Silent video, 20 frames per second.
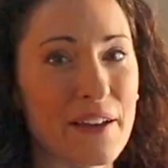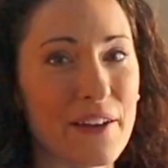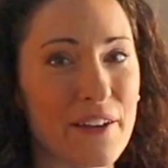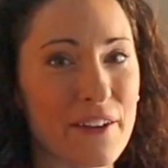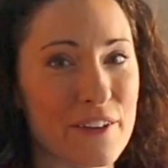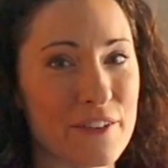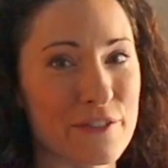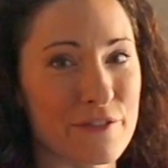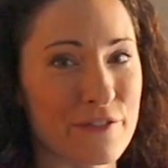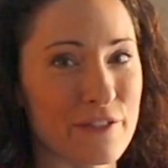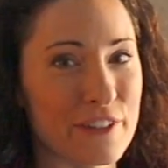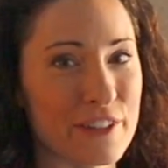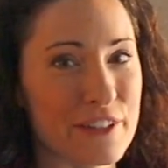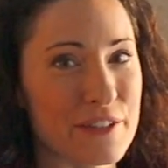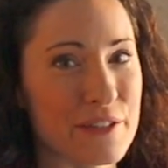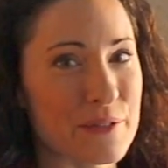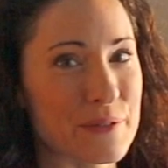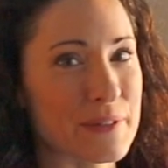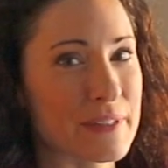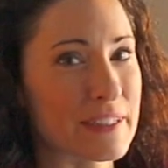Our
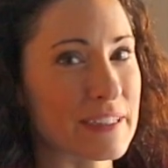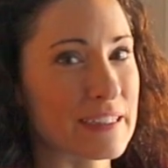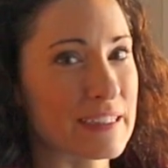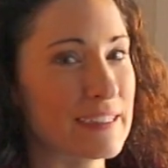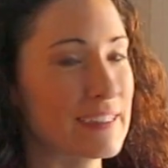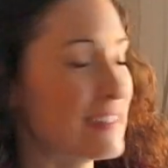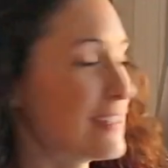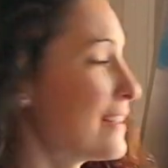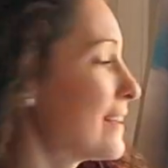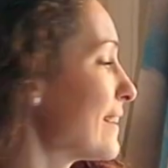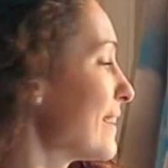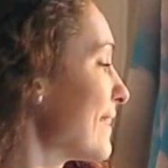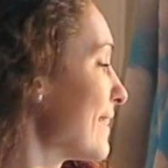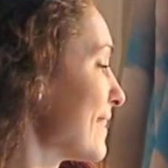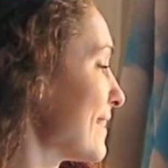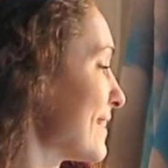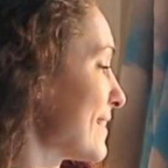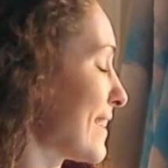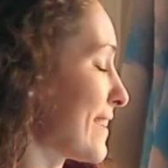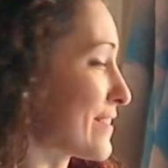front door
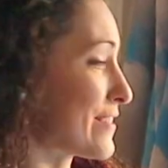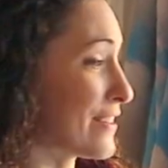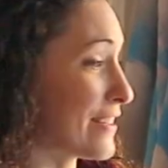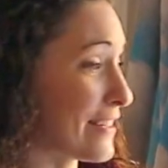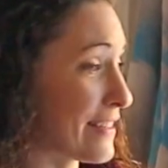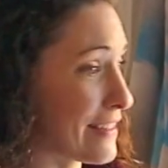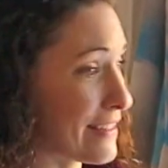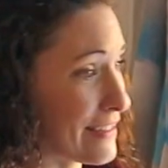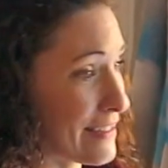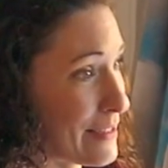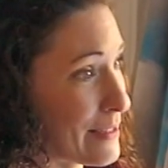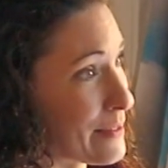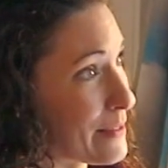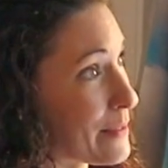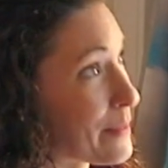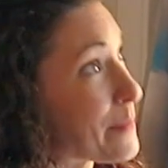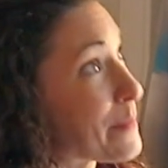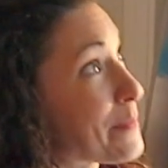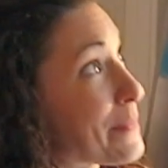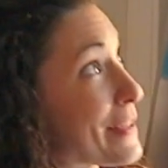is actually this
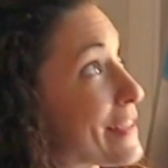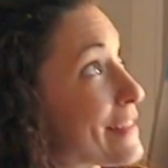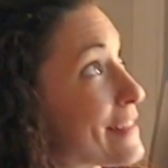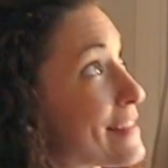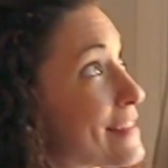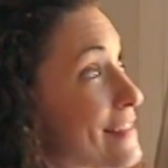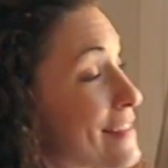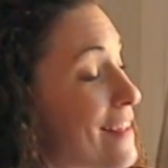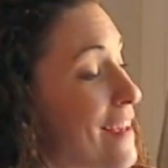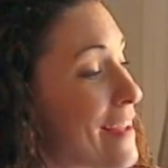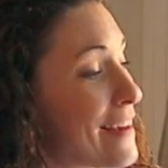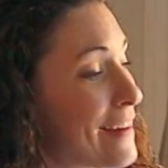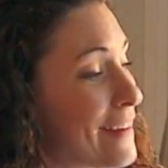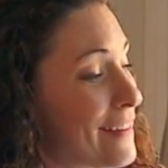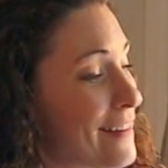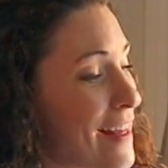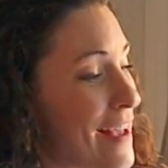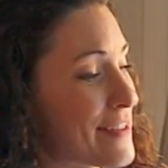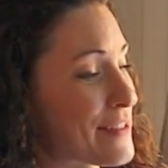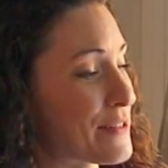big sliding
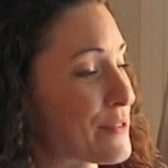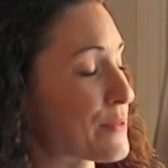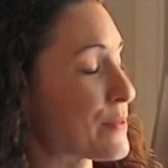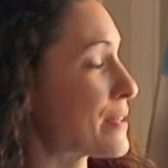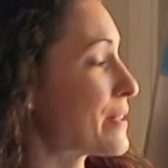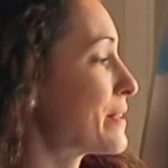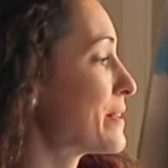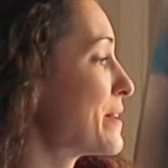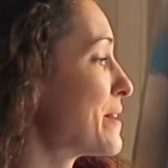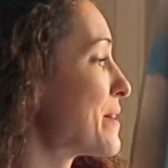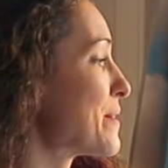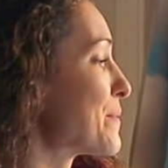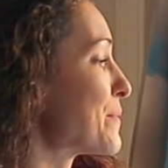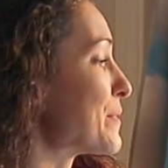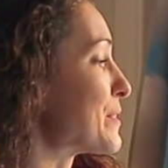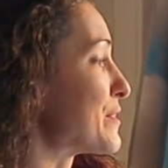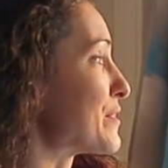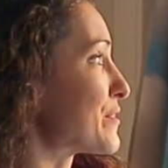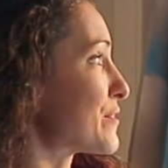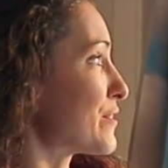glass door,
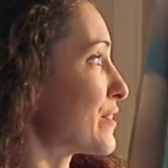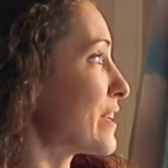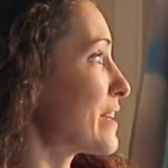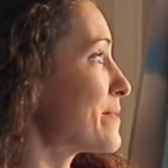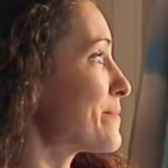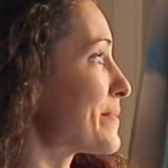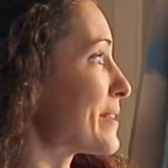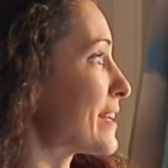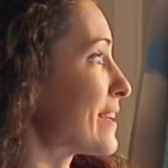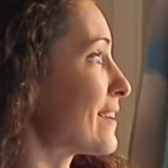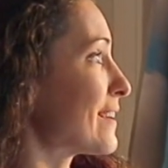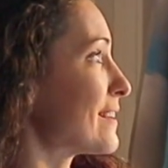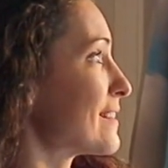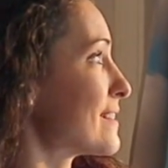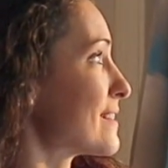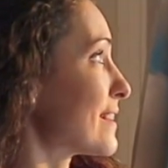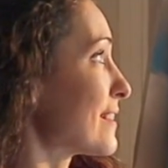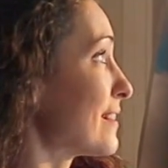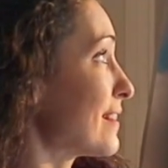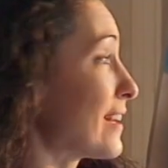which is great
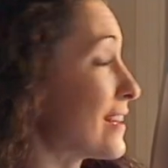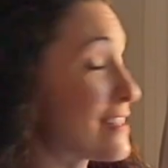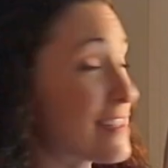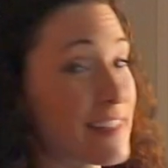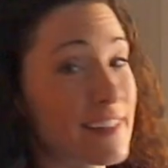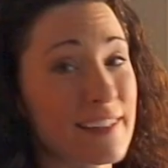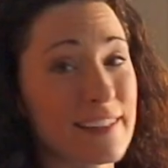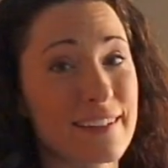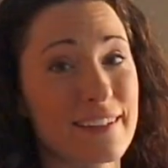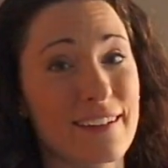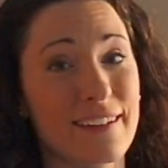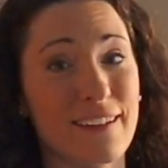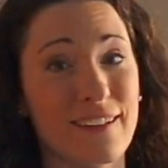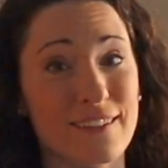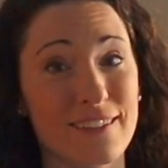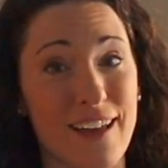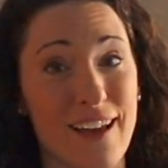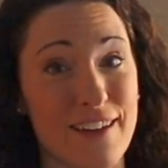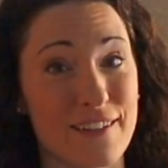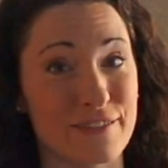because it lets in a
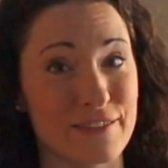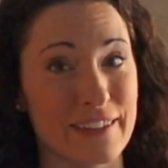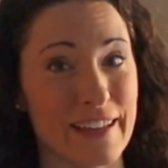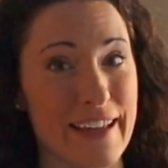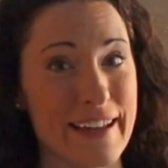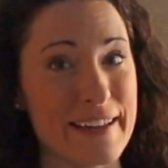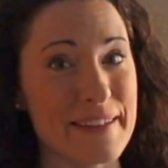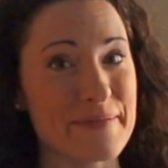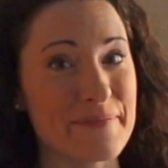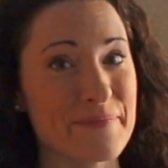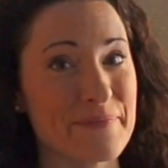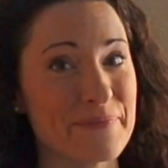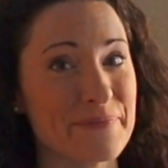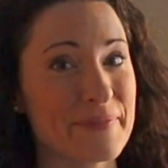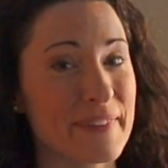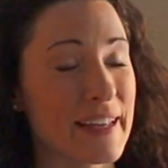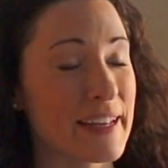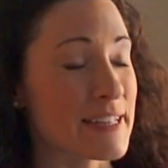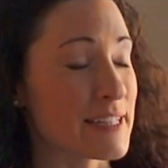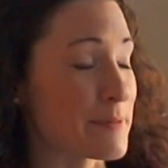lot of light,
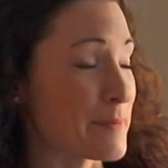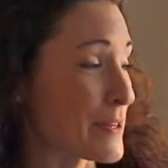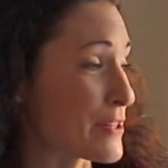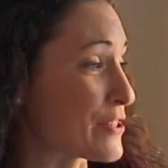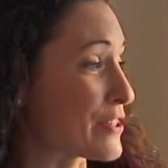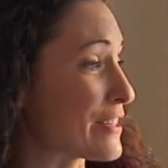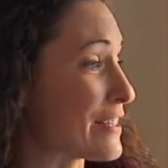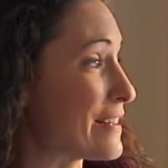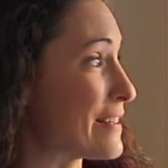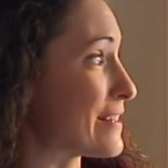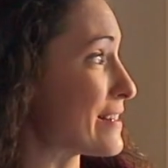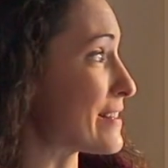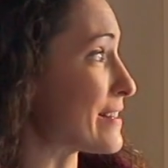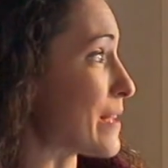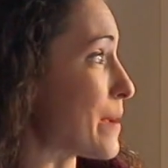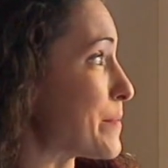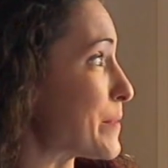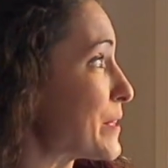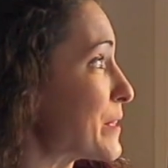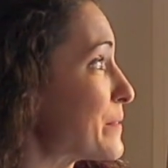especially in the
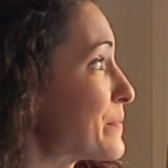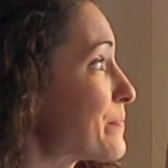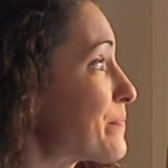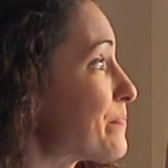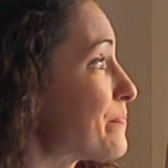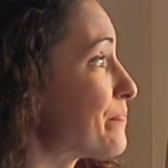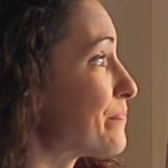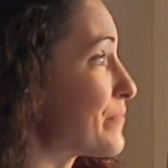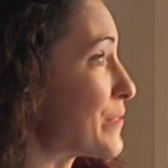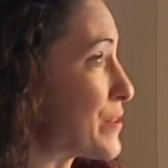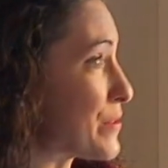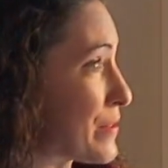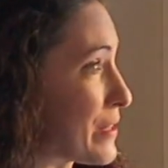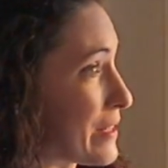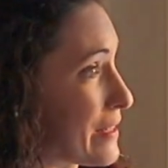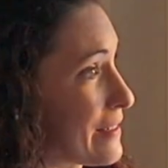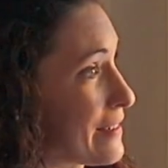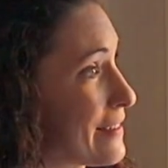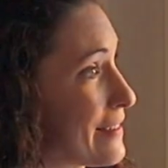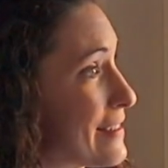summer. You
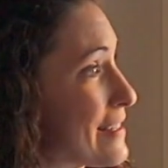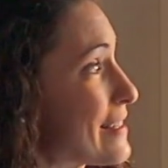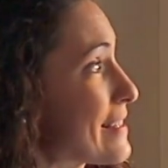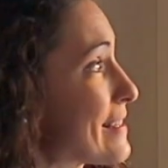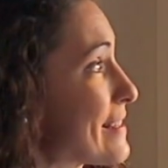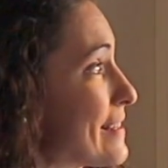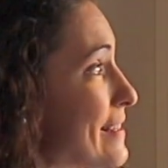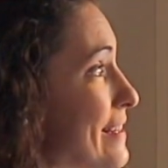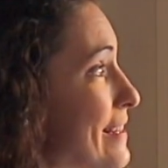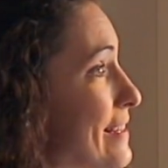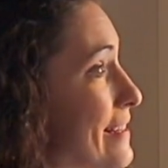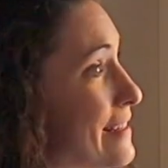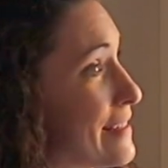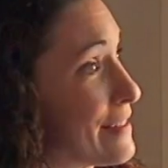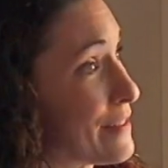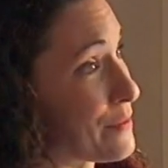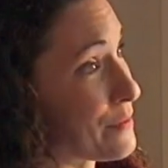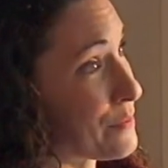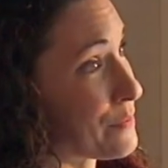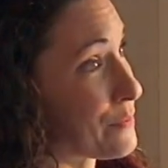can
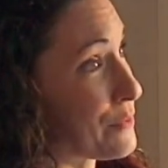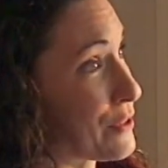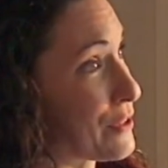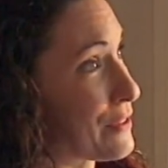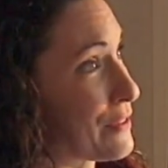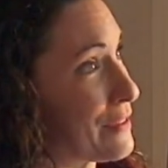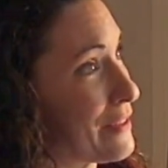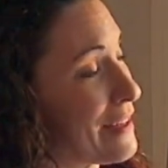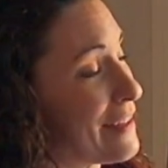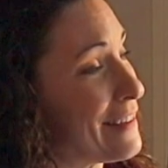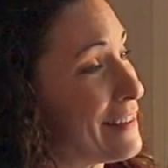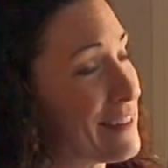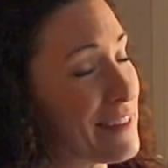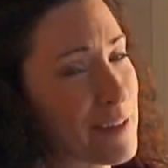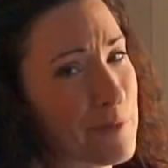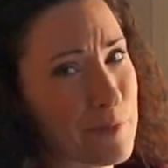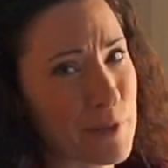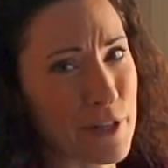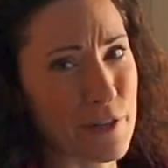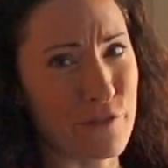see we're in
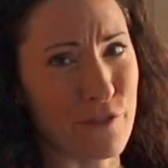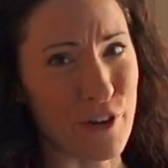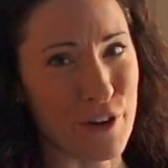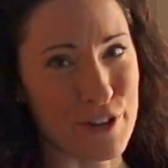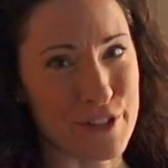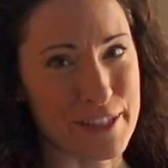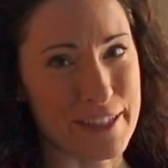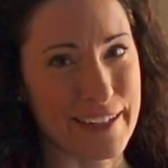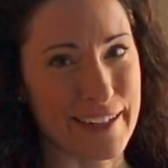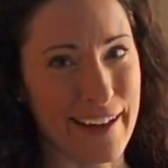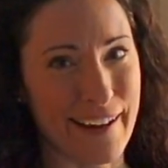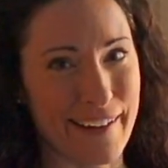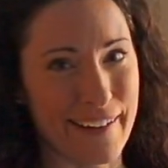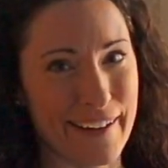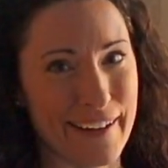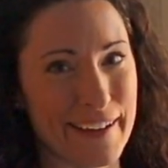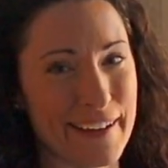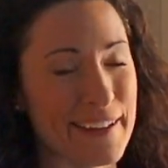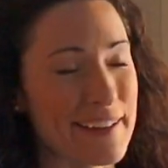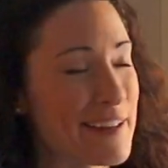a pretty forested
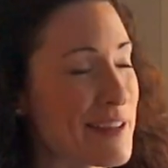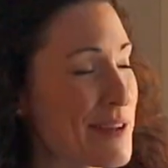area,